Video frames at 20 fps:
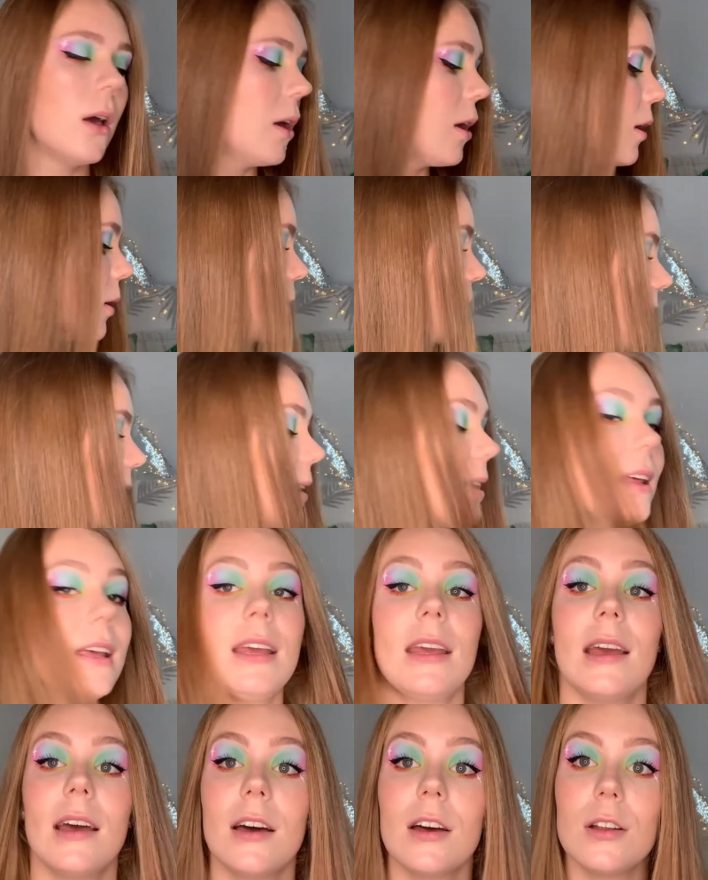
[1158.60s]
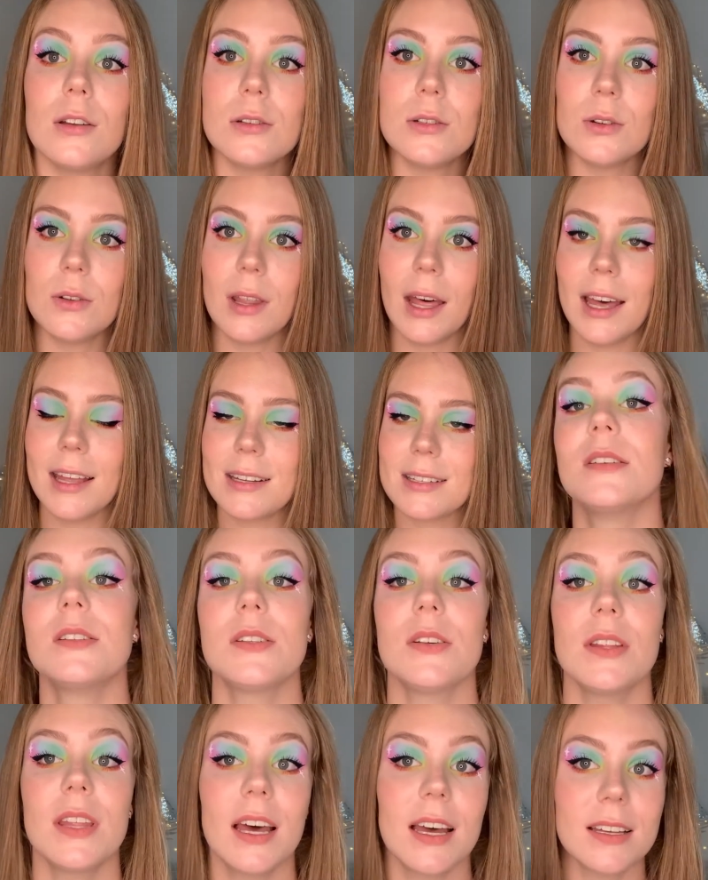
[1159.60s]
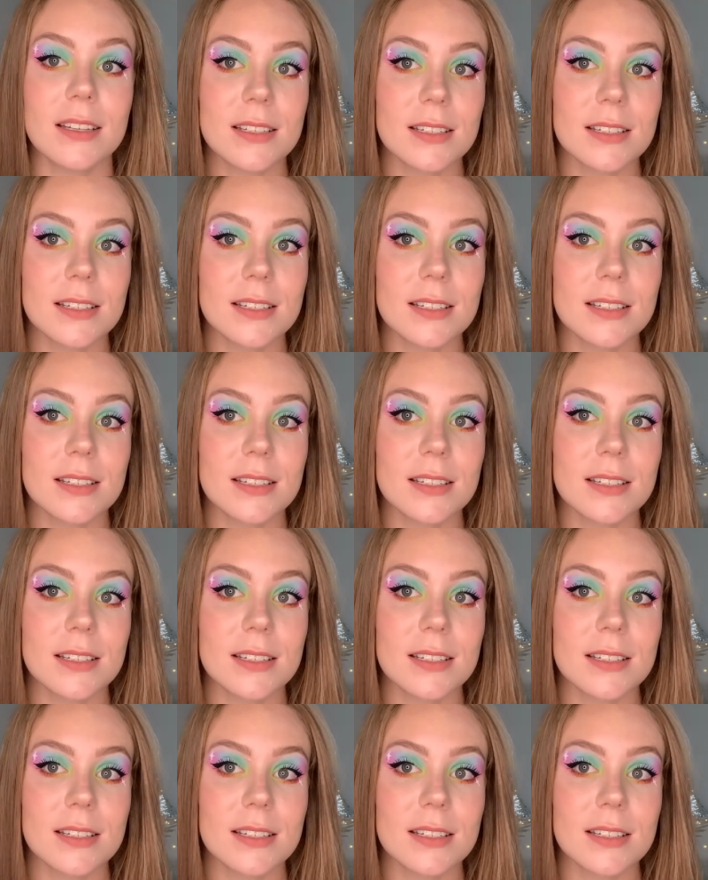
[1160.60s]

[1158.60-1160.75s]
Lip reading: quickly do that. So that's